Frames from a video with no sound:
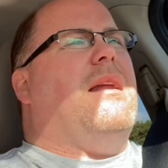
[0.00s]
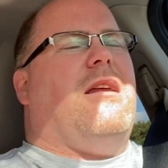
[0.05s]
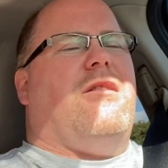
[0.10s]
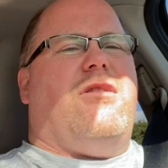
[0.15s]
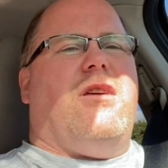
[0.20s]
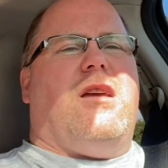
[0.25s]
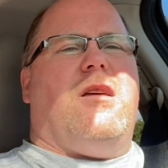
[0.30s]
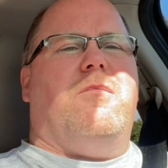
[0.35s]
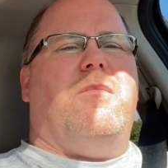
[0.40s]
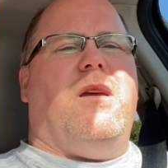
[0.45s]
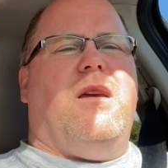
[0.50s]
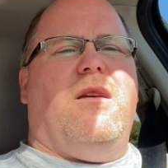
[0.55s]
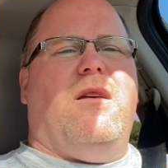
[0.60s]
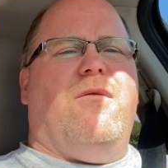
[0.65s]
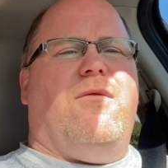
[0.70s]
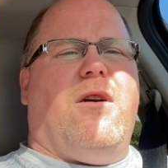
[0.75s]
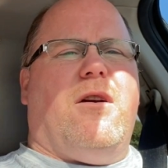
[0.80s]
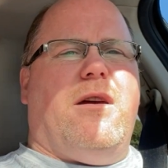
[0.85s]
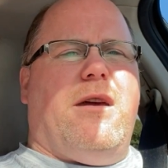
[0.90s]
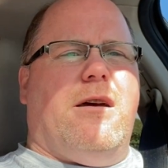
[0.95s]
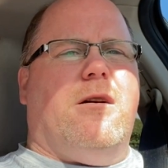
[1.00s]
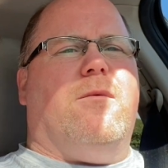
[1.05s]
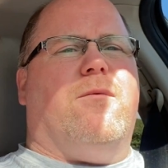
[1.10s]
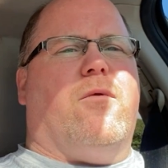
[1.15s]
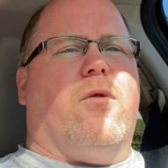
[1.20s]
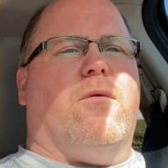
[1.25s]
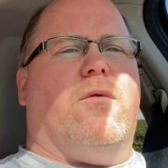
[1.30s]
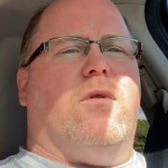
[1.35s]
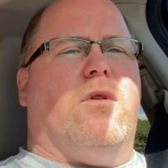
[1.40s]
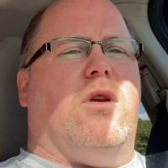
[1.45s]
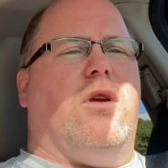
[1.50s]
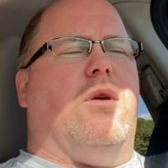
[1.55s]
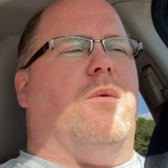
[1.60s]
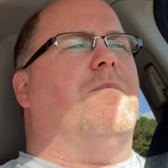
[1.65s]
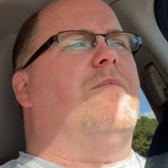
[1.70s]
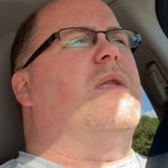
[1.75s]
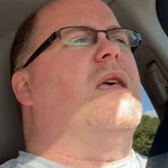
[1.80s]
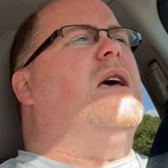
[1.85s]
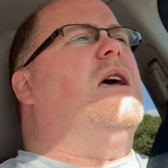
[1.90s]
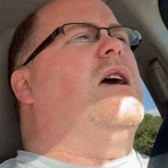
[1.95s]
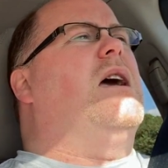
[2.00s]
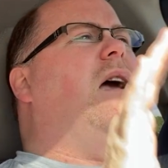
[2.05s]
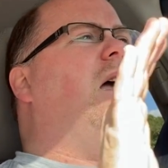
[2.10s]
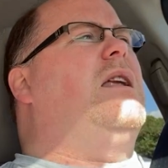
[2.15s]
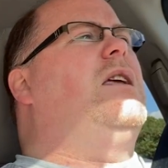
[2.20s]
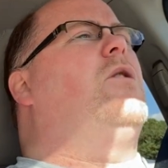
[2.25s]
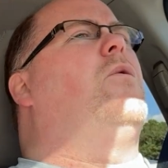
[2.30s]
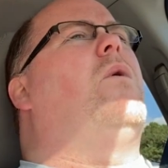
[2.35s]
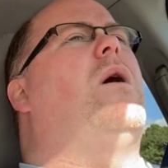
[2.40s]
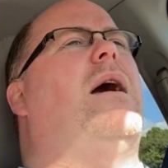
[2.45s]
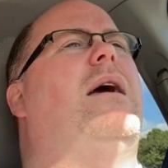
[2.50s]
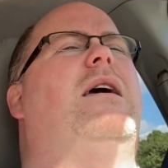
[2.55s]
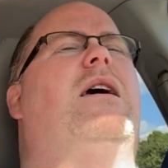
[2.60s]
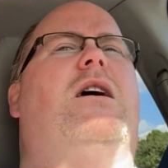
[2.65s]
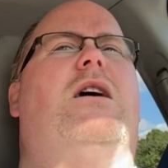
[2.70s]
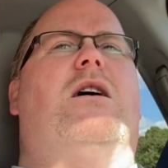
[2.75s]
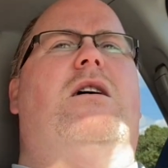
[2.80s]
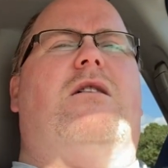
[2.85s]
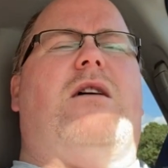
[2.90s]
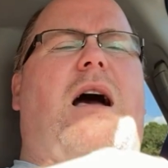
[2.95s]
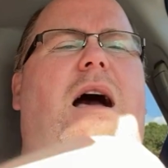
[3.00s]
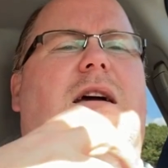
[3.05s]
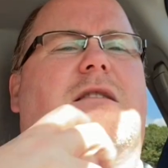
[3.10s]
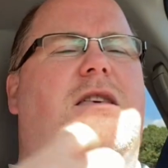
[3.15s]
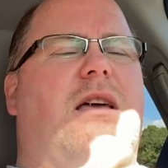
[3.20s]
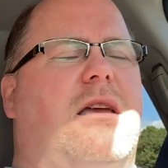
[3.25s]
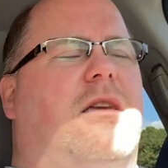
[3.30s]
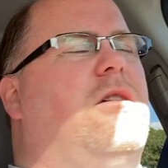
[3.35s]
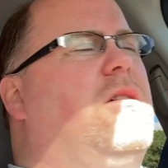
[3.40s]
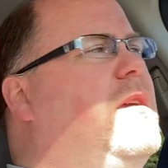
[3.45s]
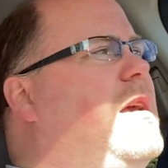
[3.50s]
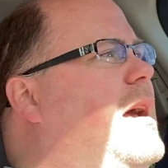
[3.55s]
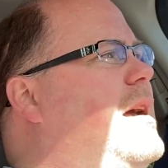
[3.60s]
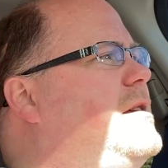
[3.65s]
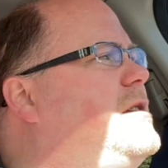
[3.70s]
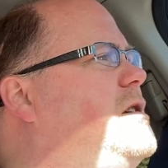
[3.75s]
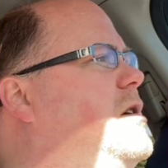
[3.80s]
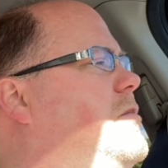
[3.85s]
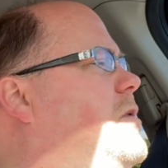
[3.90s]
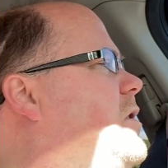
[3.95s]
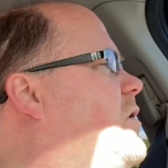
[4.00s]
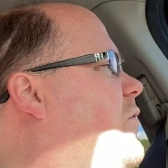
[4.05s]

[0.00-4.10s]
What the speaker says: I think it'd be very helpful for you. Anyway, I thank you guys so much